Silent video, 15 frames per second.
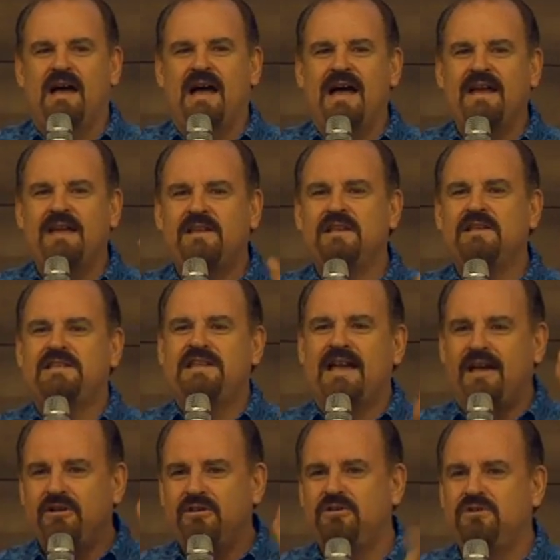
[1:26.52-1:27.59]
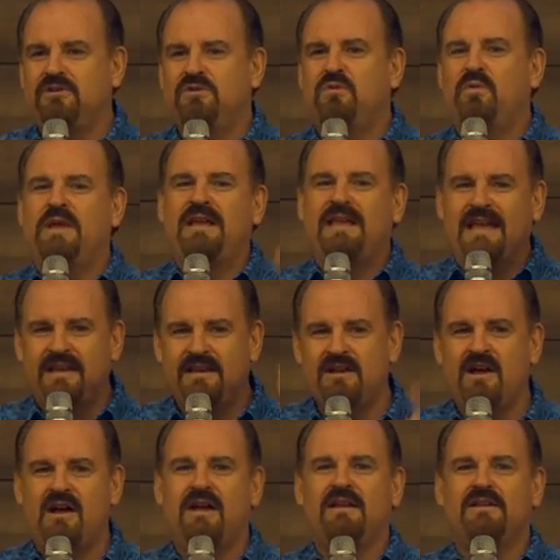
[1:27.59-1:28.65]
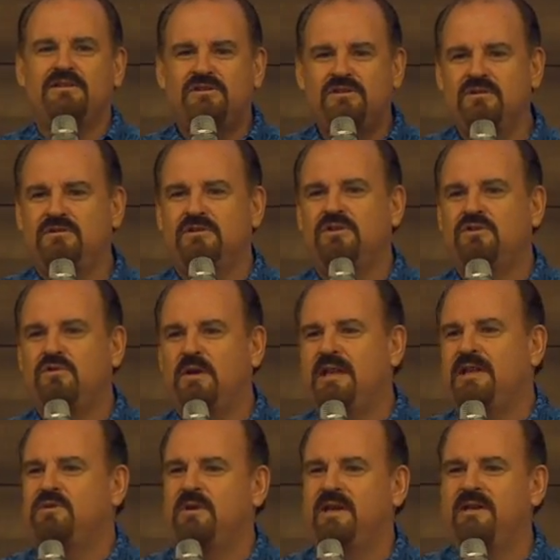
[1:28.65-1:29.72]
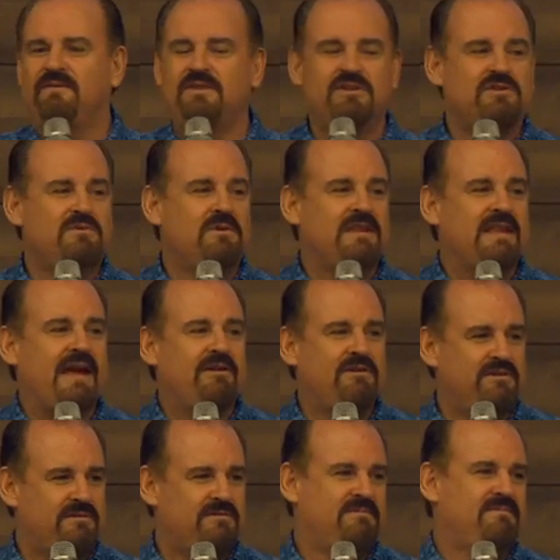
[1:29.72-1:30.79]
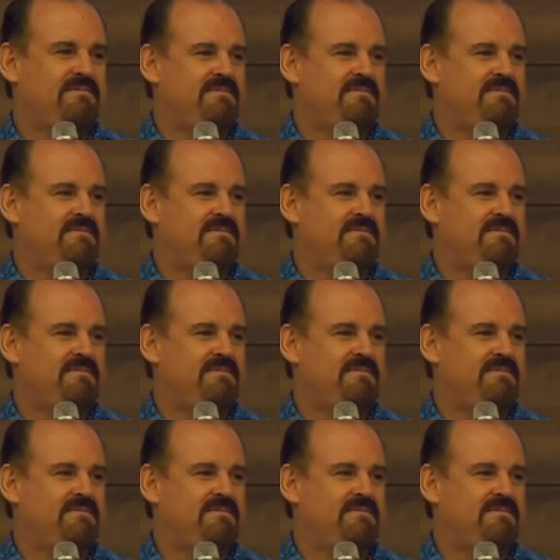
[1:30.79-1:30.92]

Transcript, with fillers: I can tell you we cannot do the 2020 vision without you.